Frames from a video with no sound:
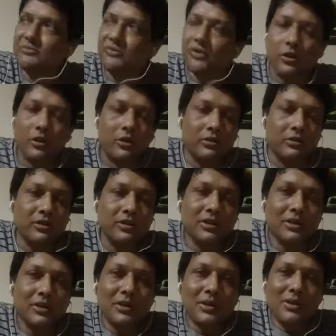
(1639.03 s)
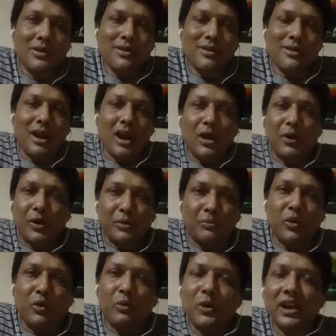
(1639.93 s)
for our
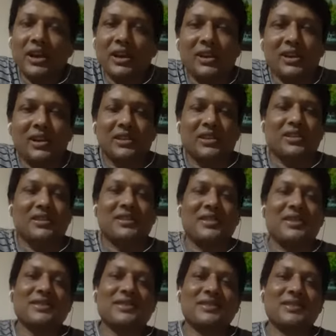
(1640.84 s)
mobile and other things.